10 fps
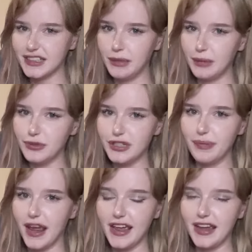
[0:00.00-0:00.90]
to see people
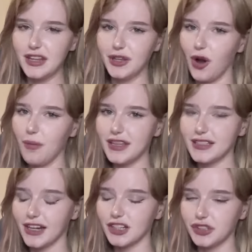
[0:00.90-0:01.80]
debate it in the comment
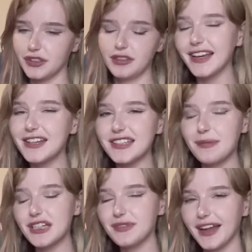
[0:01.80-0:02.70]
section. Thank you
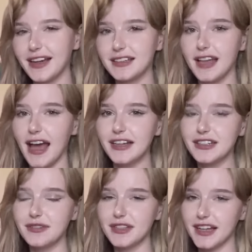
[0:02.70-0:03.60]
so much for getting to the
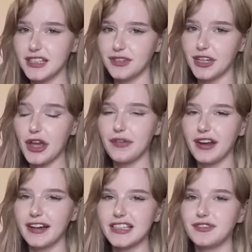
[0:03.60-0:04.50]
end of today's video. If
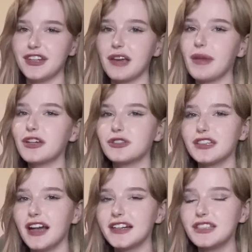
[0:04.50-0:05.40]
you like this video, make sure
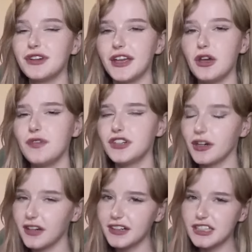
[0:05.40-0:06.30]
to like this video. If you
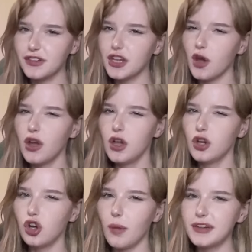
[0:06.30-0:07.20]
don't like this video,
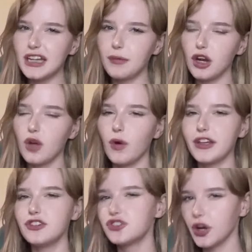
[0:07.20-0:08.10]
comment down below why
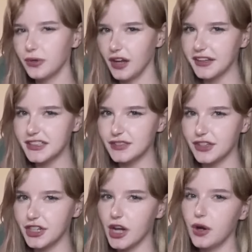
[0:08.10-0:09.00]
you don't like this
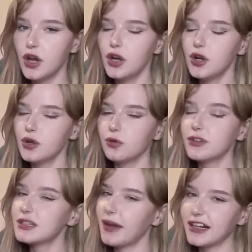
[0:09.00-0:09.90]
video
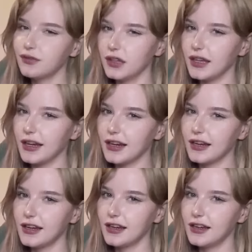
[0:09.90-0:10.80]
respectfully.
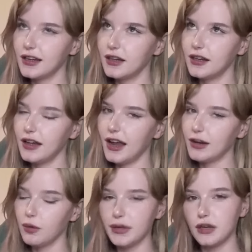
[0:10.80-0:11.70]

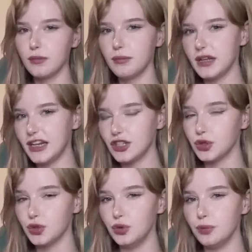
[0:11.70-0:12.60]
Anyone being mean
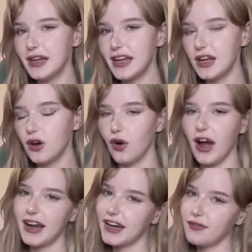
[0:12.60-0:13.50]
to me
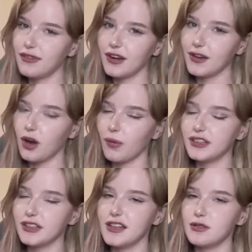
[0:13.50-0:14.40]
or any other fellow
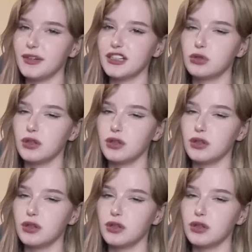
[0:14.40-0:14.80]
commenters will be